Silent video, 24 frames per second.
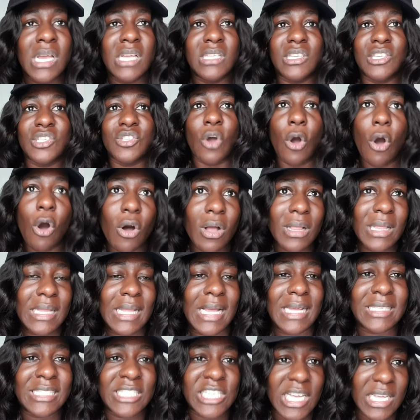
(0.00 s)
It is all
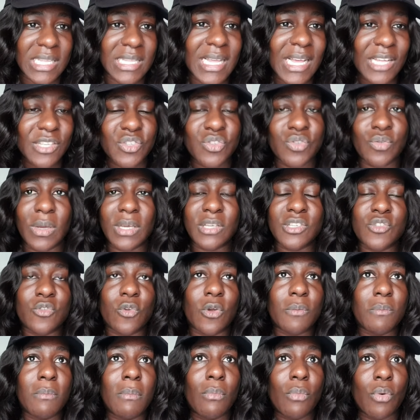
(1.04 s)
an agenda to
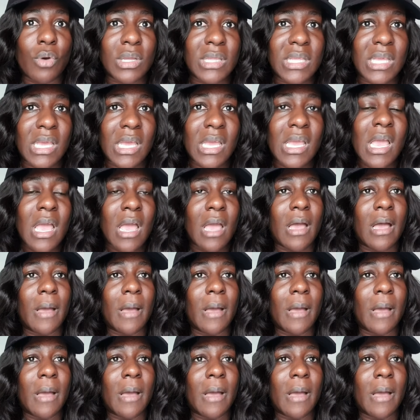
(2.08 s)
extort money